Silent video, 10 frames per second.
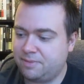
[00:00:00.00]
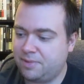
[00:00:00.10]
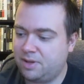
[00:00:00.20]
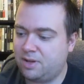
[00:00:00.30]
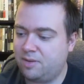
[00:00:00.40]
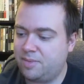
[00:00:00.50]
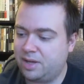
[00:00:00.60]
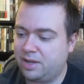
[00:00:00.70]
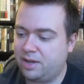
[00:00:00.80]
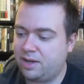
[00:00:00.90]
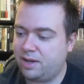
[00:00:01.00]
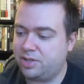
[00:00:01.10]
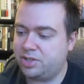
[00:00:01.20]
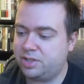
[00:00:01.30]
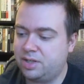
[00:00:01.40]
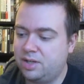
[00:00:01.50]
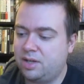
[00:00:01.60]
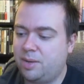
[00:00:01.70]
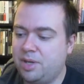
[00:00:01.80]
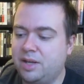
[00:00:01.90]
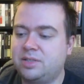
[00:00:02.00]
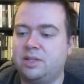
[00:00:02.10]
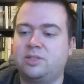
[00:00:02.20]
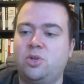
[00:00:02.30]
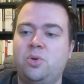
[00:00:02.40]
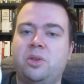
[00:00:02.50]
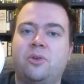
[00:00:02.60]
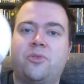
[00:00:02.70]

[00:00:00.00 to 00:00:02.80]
Oh my gosh. I mean, it's Julio